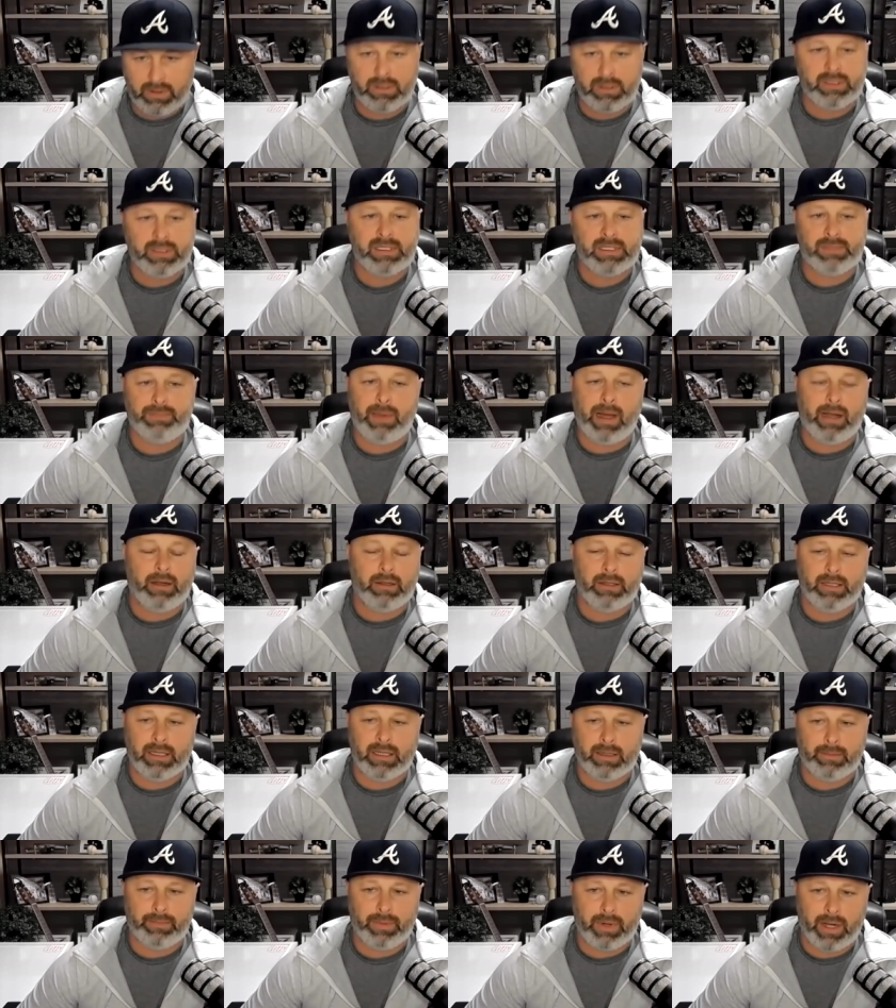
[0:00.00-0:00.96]
spinal
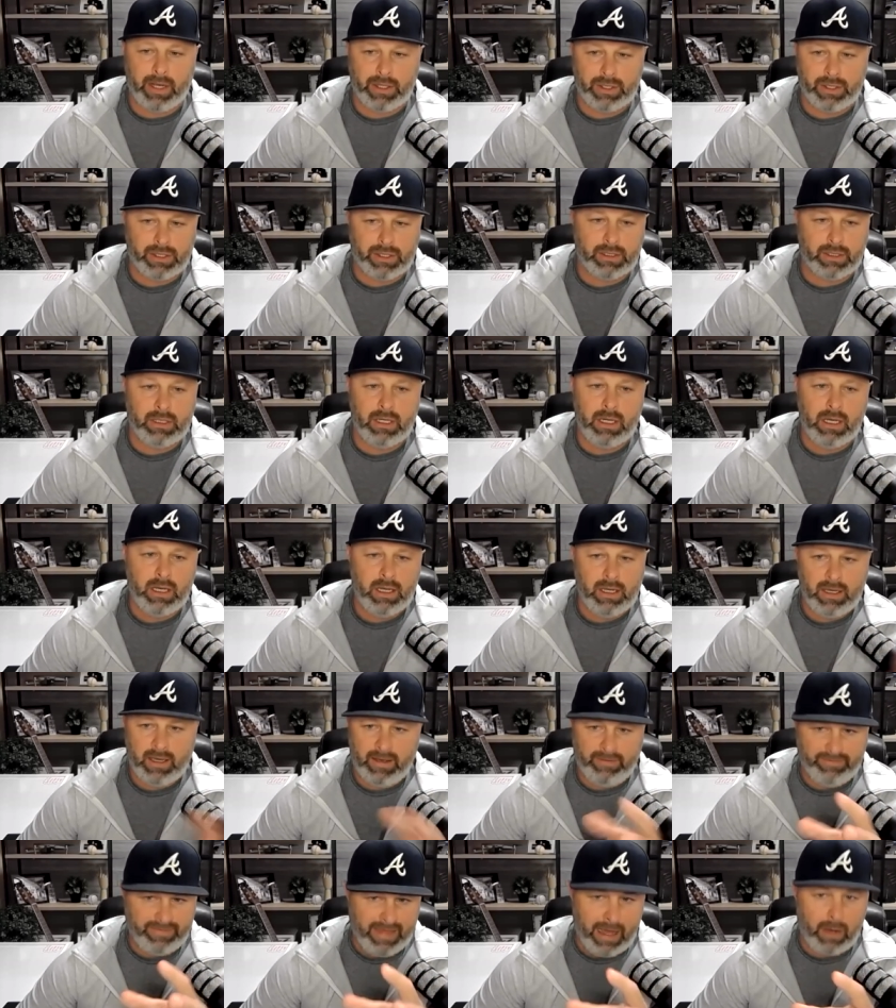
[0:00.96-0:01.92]
decompression
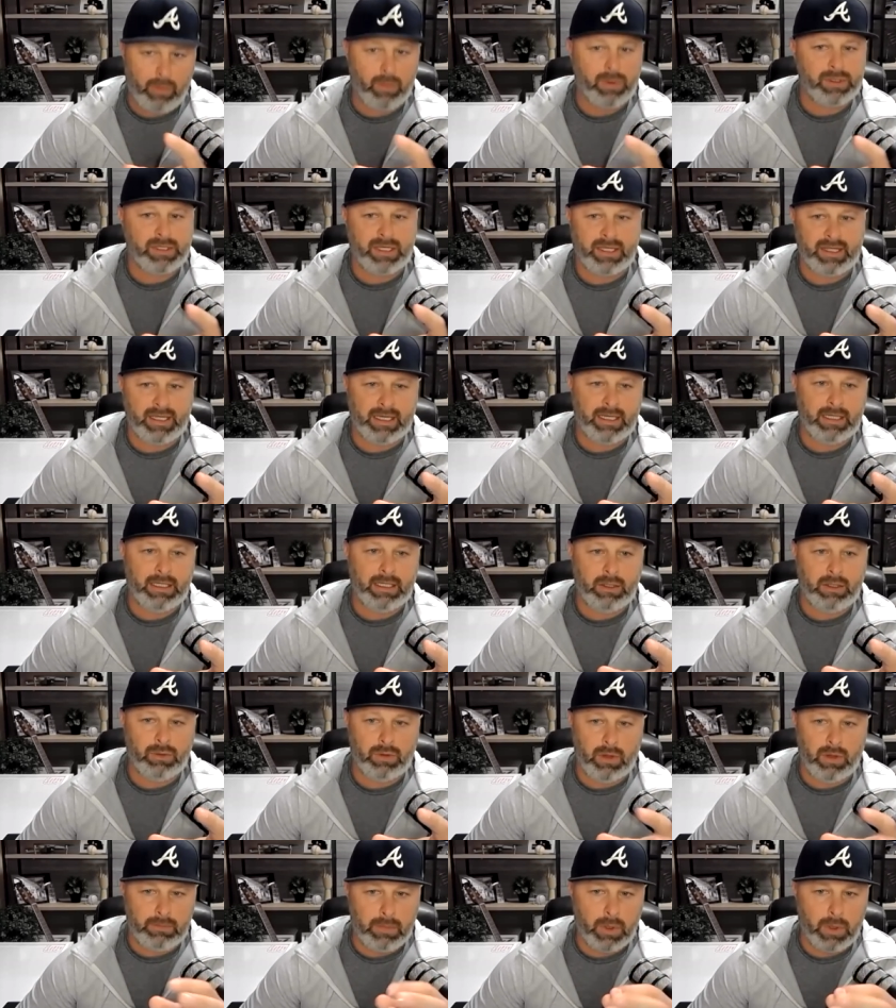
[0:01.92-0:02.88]
if that was a thing
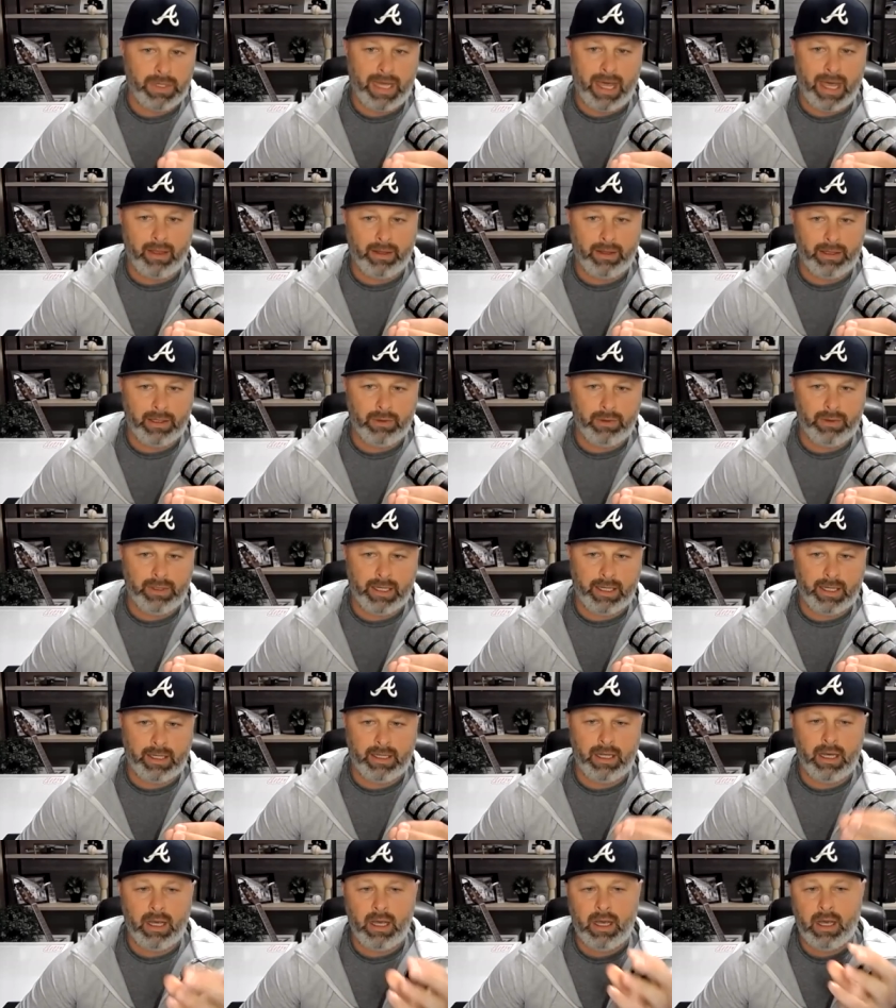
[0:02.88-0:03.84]
you a modality you
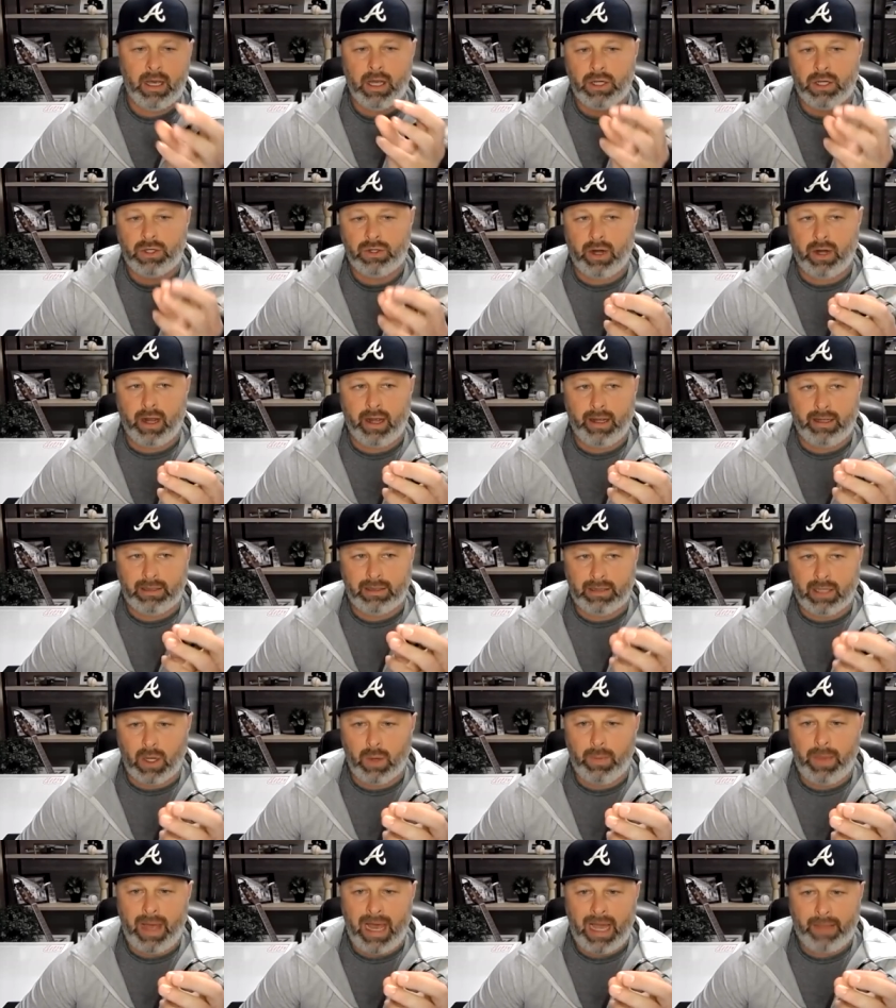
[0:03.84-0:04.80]
did try
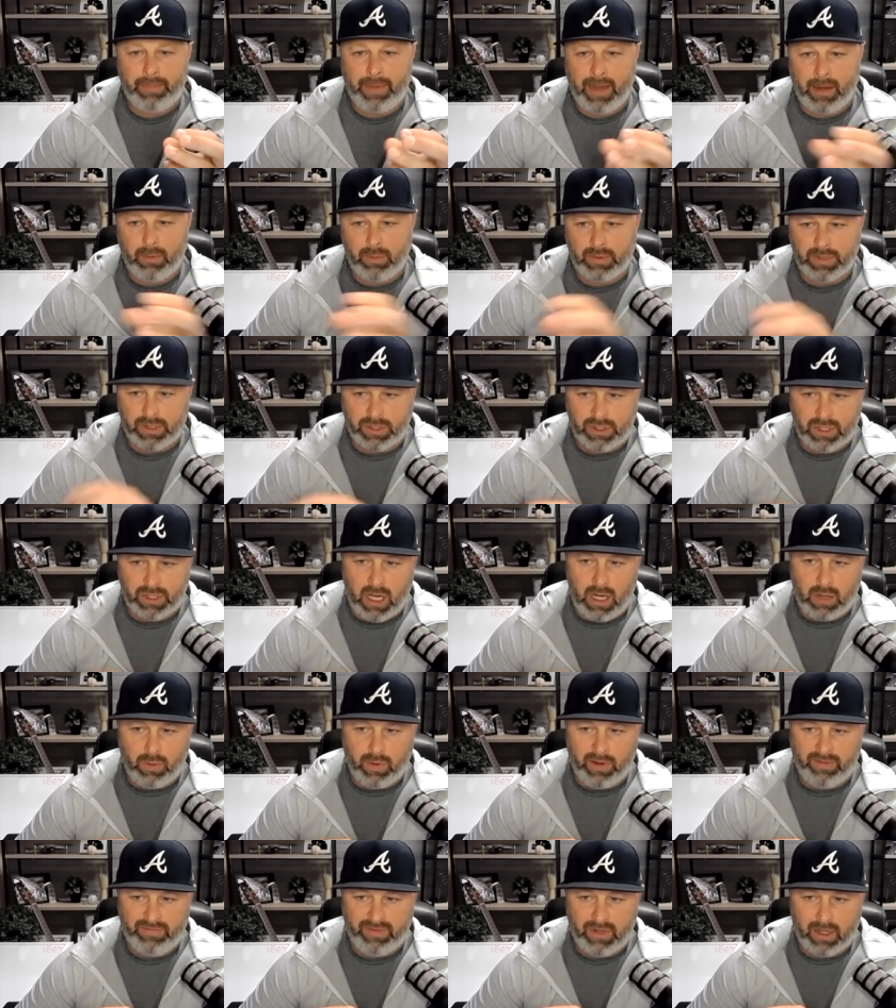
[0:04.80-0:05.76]
low back pain with the
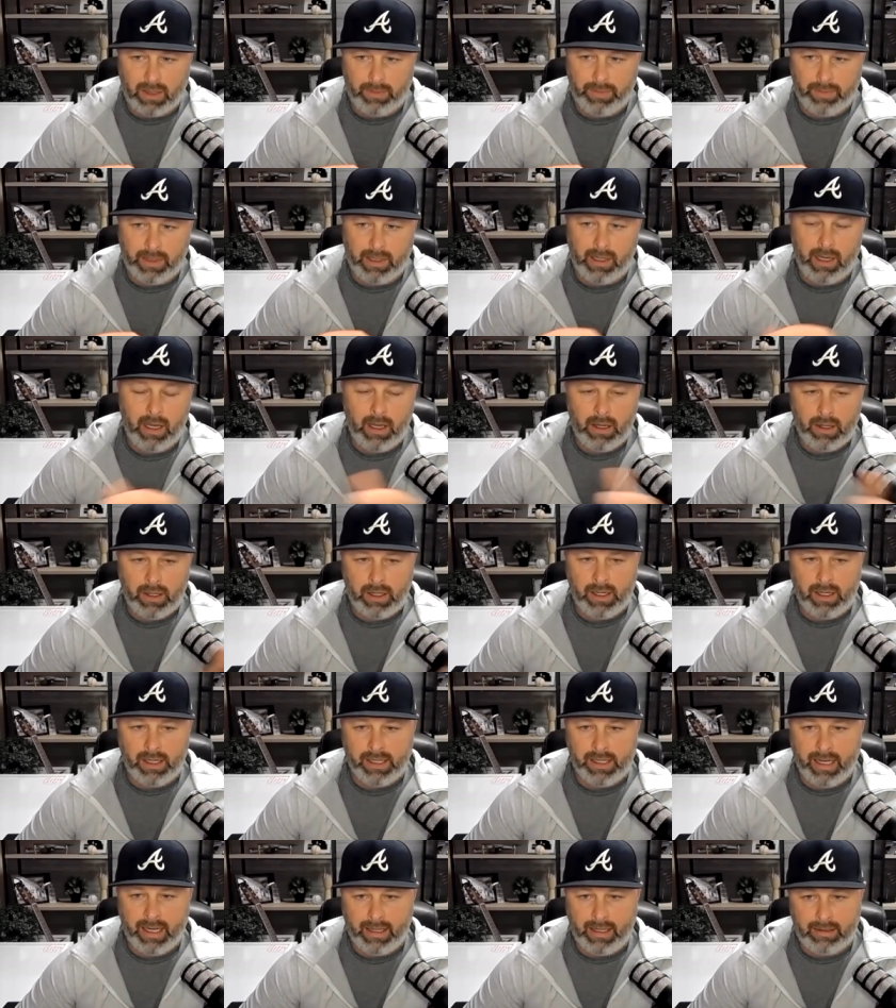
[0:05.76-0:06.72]
shockwave therapy you're
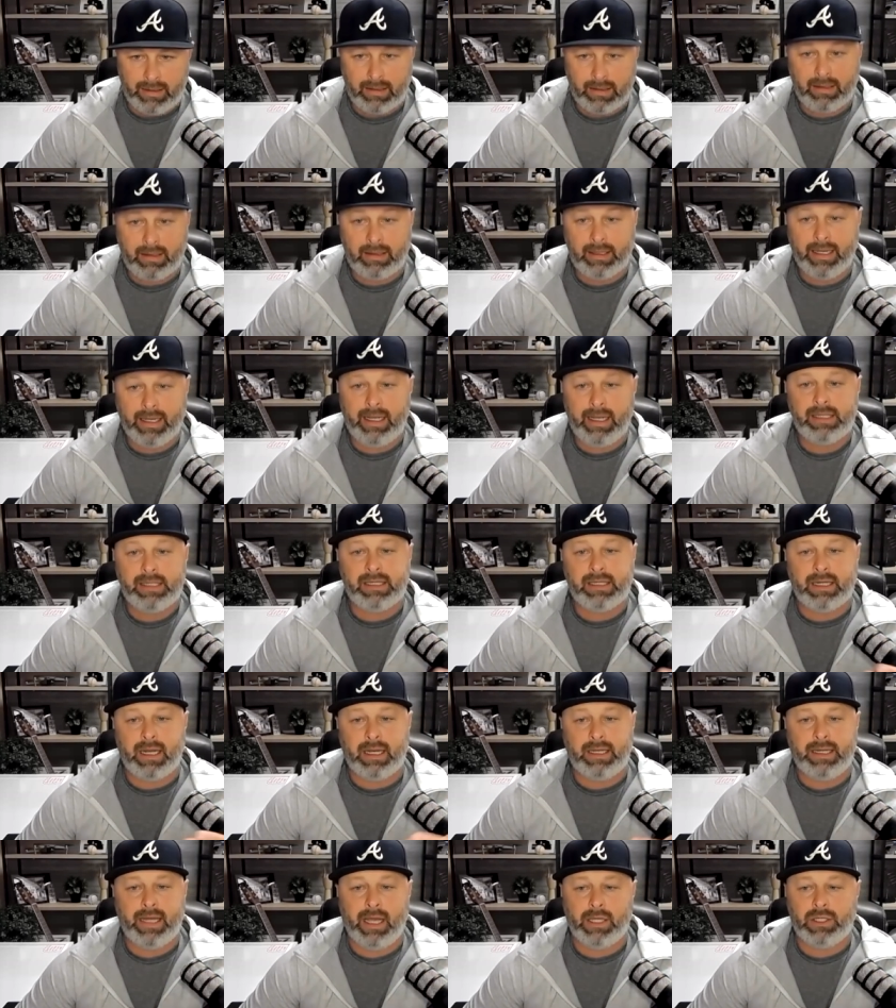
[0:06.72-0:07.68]
going to get leads and
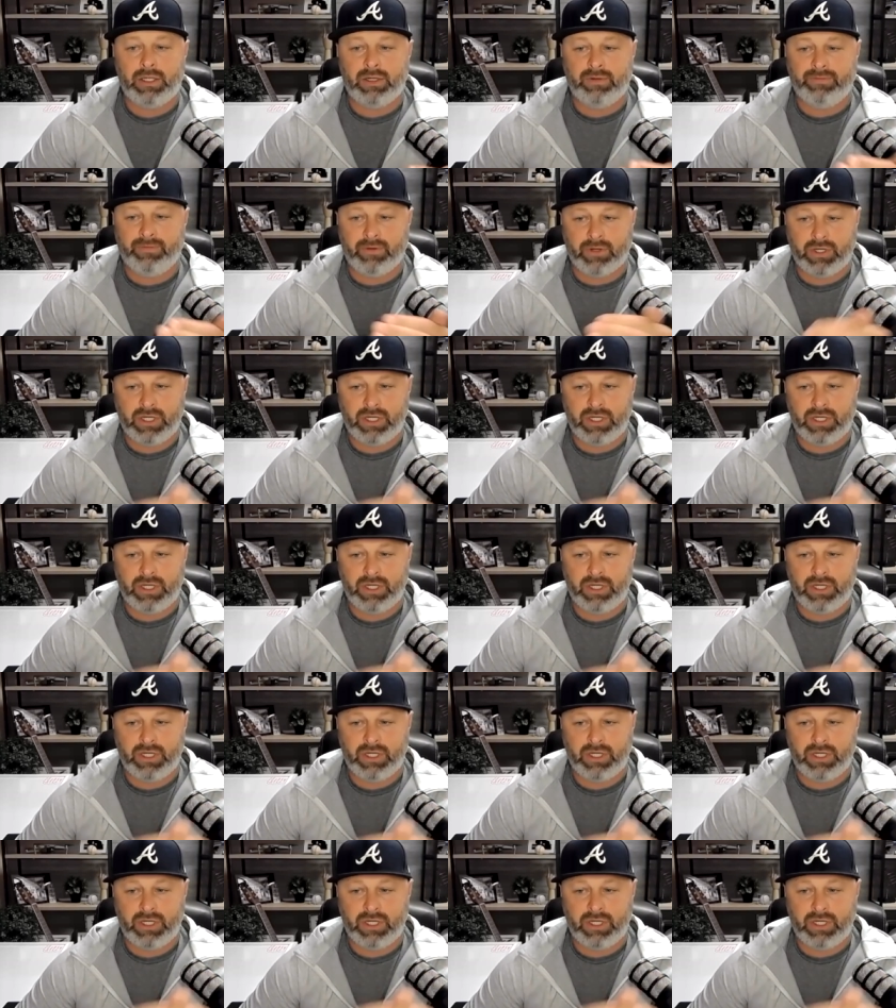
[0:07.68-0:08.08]
attention for